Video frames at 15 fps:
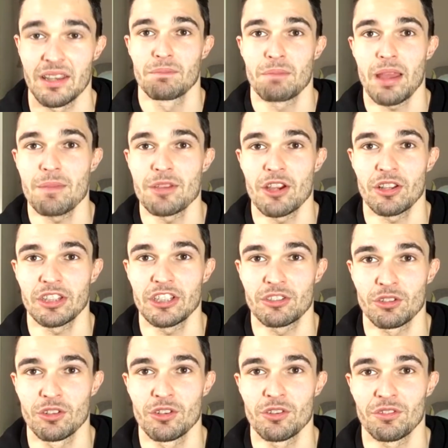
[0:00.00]
Maybe only
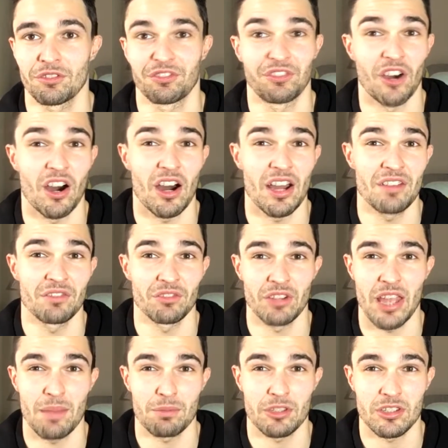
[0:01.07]
do 5
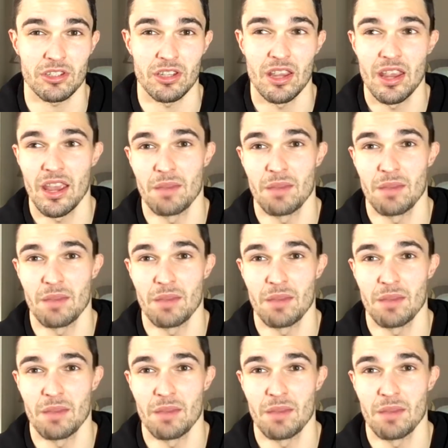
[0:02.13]
reps